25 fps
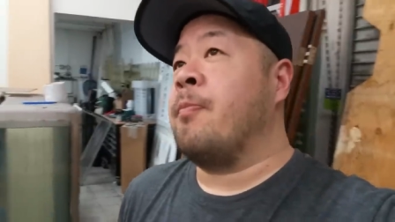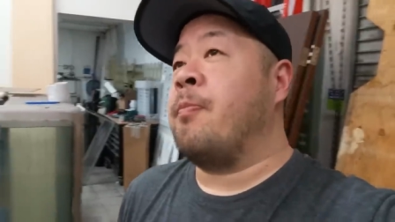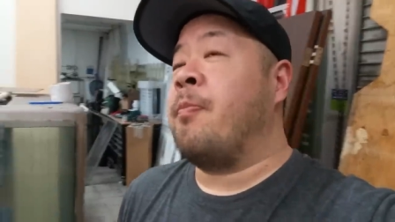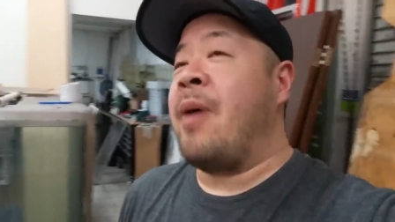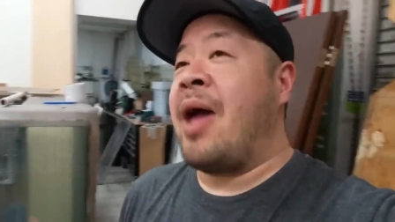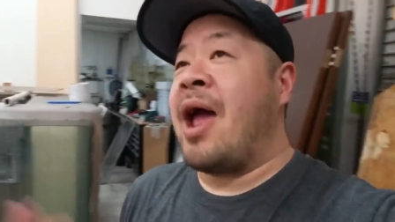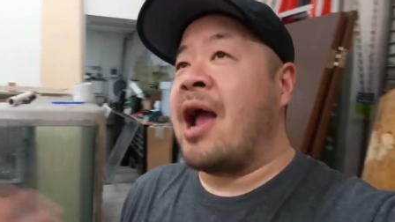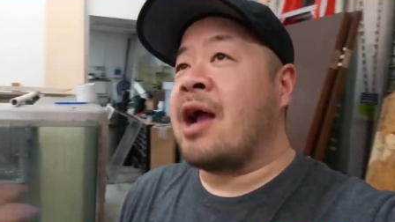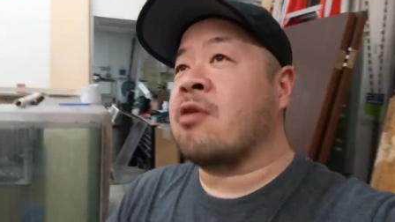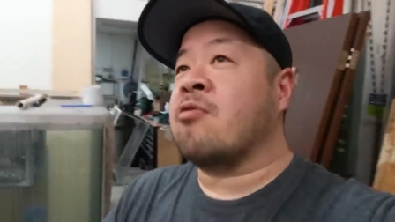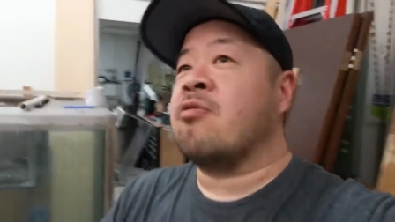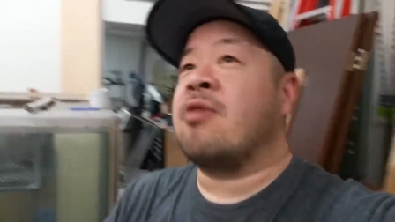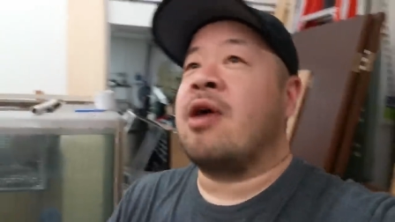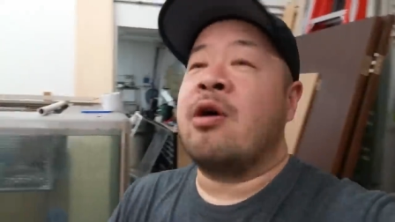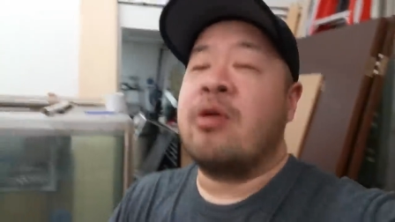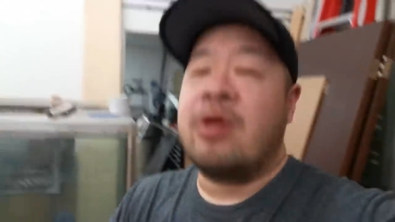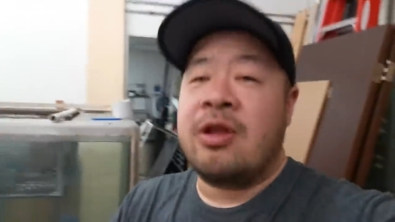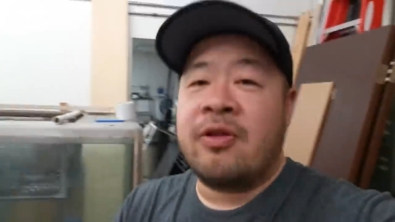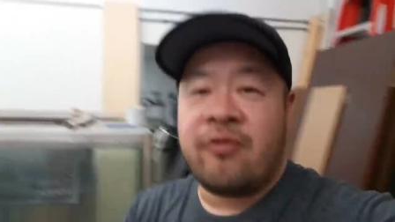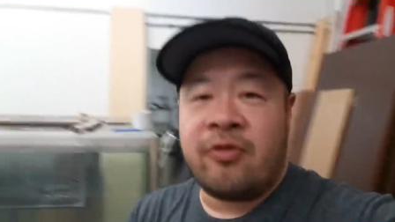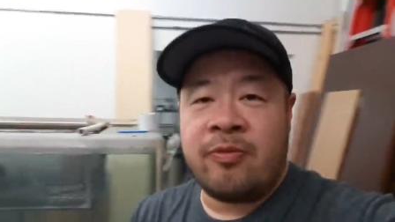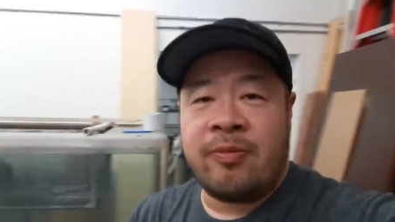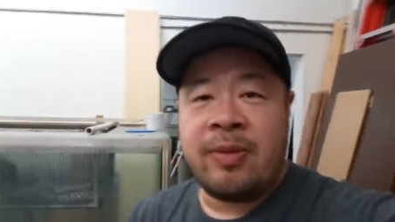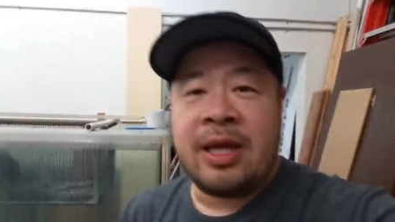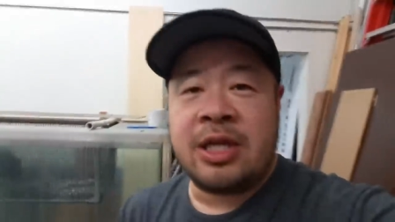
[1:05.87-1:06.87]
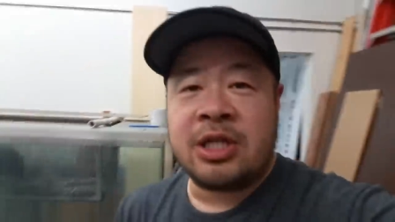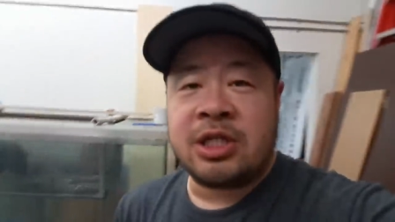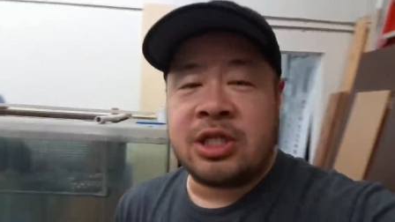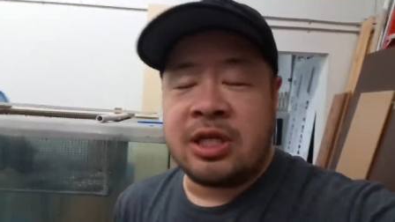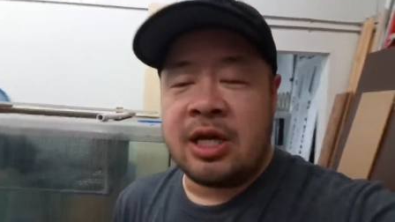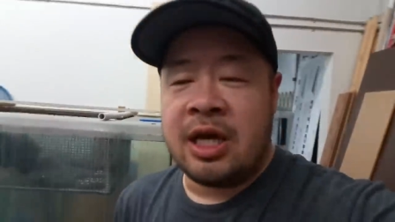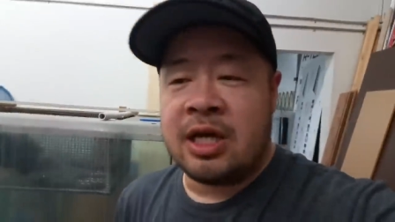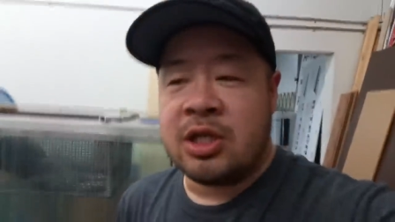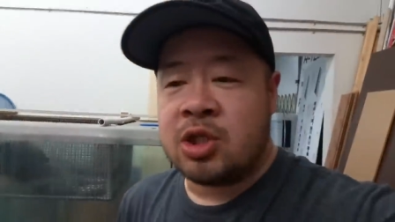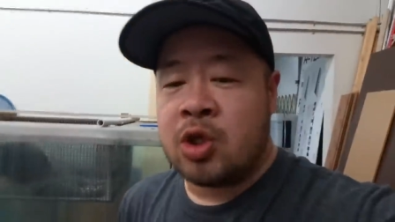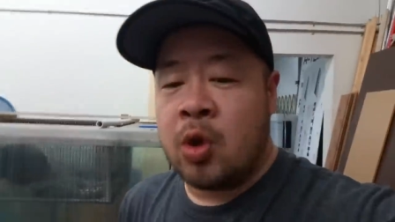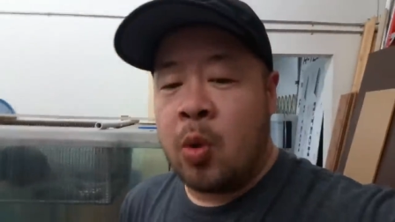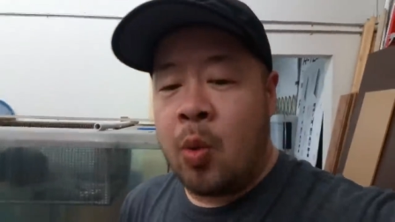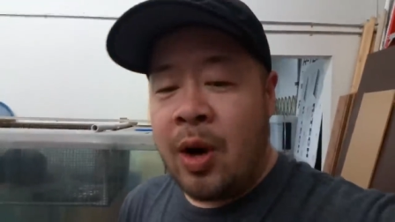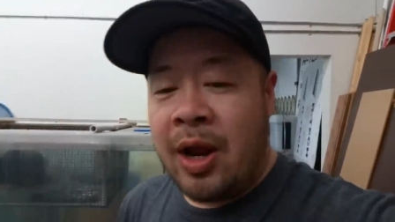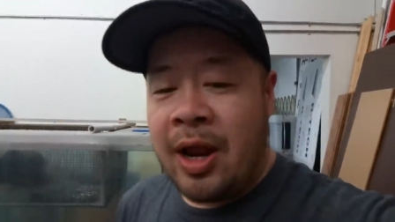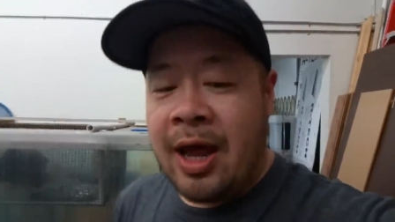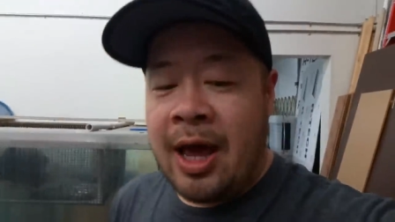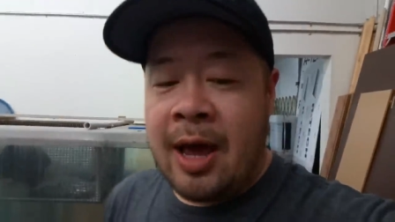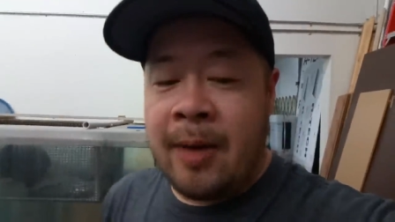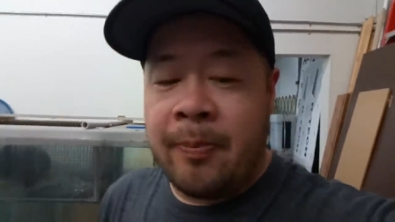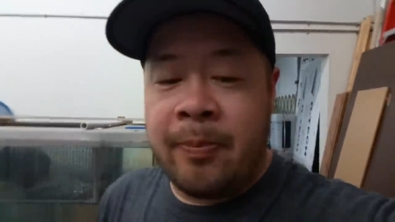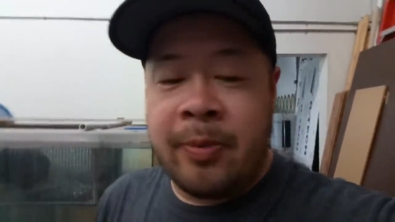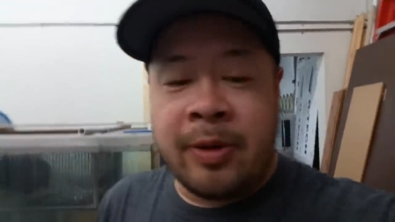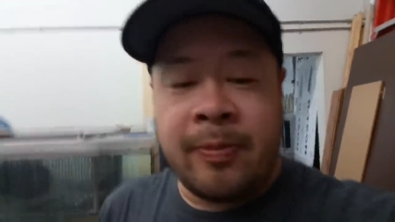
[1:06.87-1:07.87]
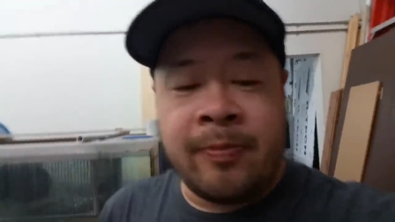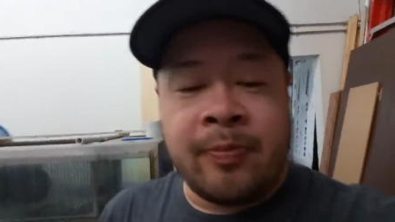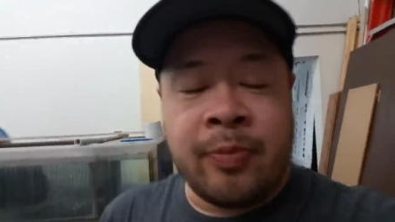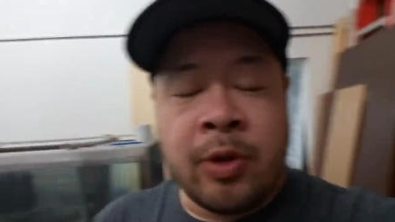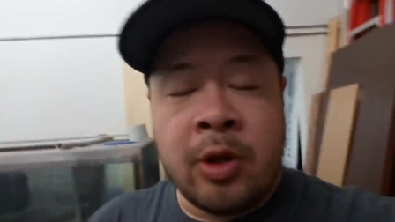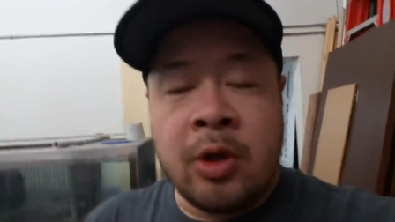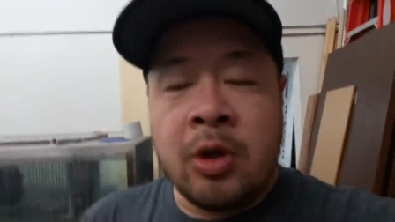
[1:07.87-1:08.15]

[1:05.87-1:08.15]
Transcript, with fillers: background information as to what happened.